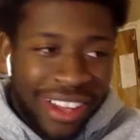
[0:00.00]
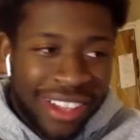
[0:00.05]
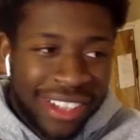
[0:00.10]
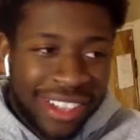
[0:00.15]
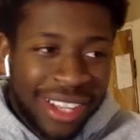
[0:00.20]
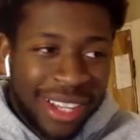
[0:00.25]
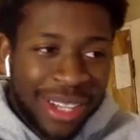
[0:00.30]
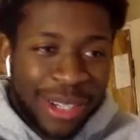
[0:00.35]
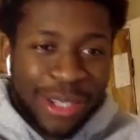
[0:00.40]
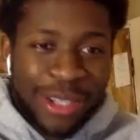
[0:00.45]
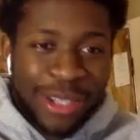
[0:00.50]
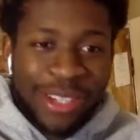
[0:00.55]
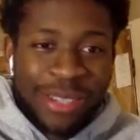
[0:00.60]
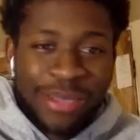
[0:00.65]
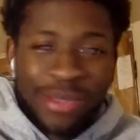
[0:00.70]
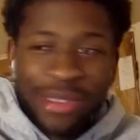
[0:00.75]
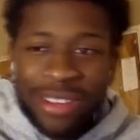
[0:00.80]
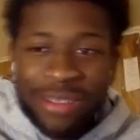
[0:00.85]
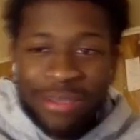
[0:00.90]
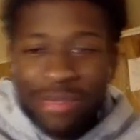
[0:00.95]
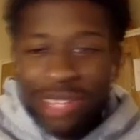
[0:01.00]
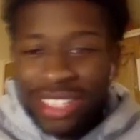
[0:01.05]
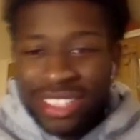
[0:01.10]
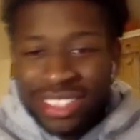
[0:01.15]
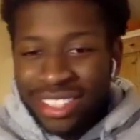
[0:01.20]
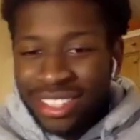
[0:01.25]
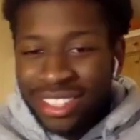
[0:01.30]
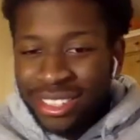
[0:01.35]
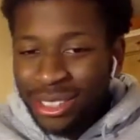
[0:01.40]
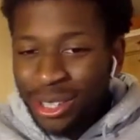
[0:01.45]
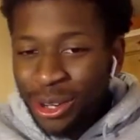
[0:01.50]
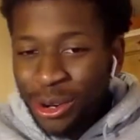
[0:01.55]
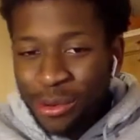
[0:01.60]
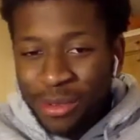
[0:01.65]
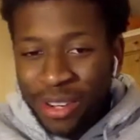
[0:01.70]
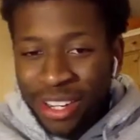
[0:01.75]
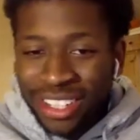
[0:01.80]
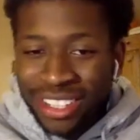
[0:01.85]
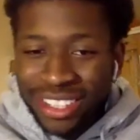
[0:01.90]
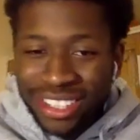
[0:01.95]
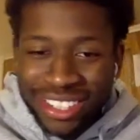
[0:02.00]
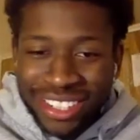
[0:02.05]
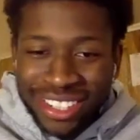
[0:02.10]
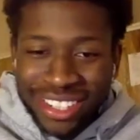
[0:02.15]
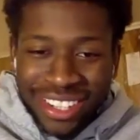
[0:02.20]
I was like, goodness me, i missed this so much.